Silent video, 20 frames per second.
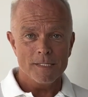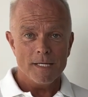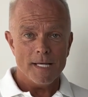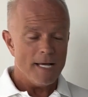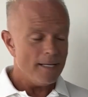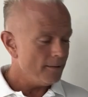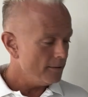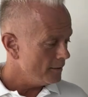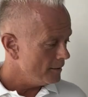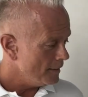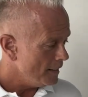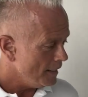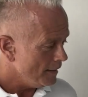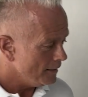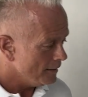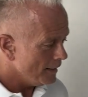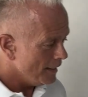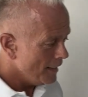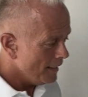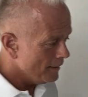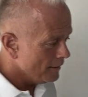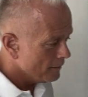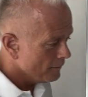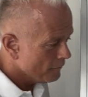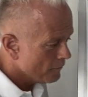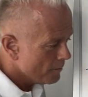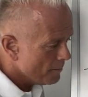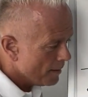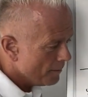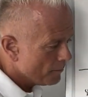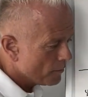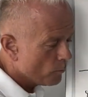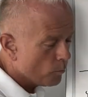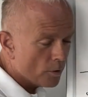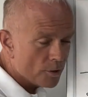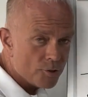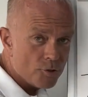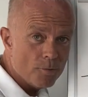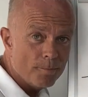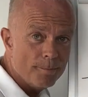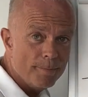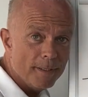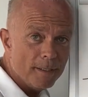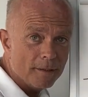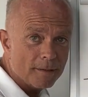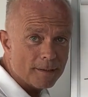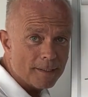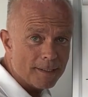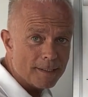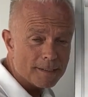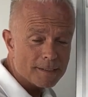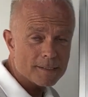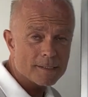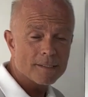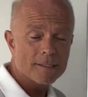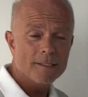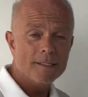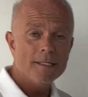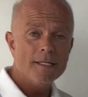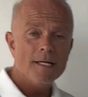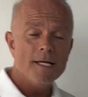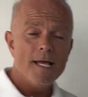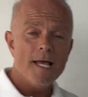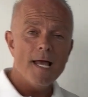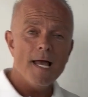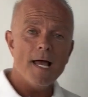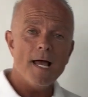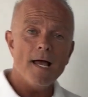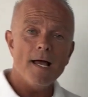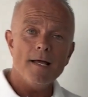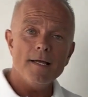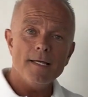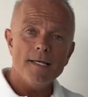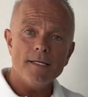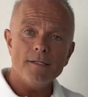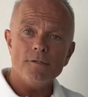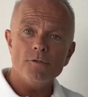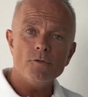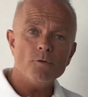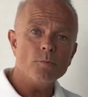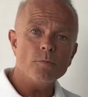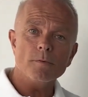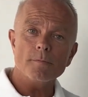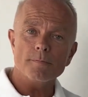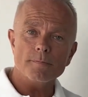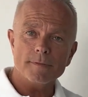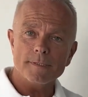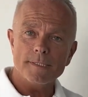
And remember, once you build this, you will